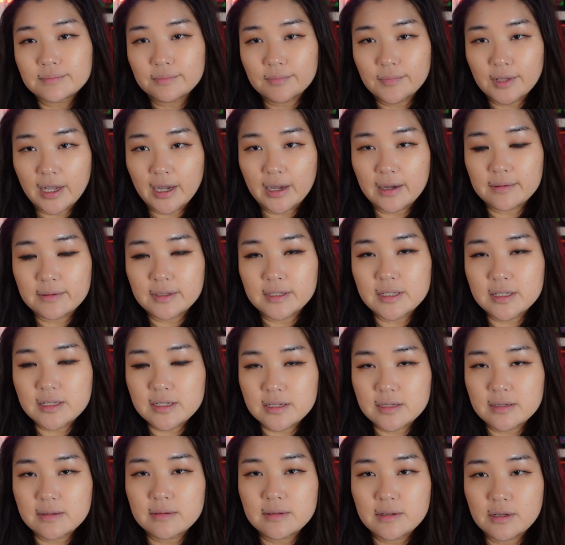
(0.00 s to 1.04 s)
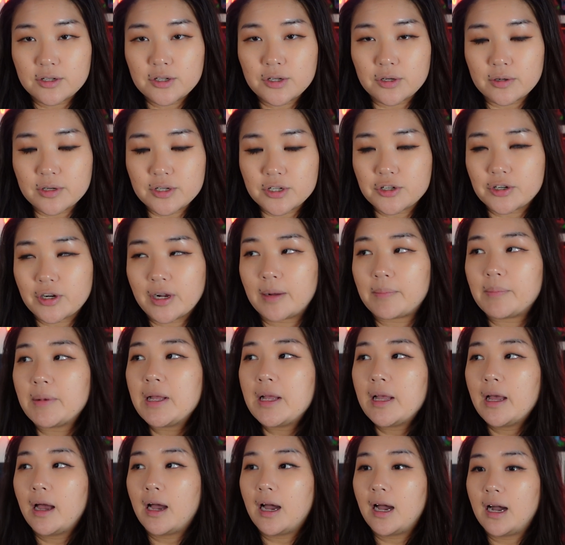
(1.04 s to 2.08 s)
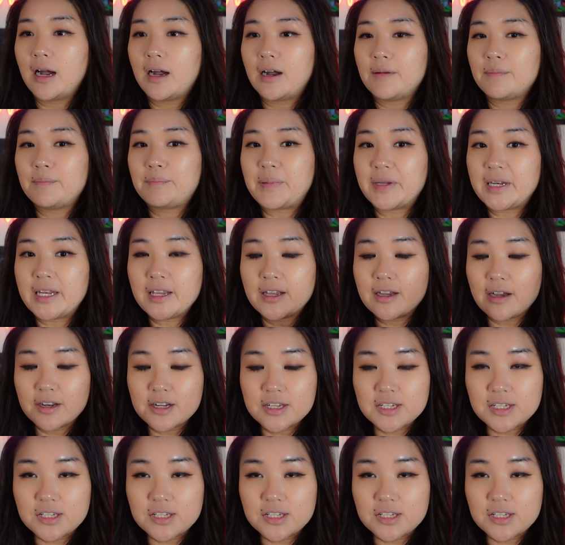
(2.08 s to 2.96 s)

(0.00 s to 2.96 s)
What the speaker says: yeah, it's a tourist trap. But he got a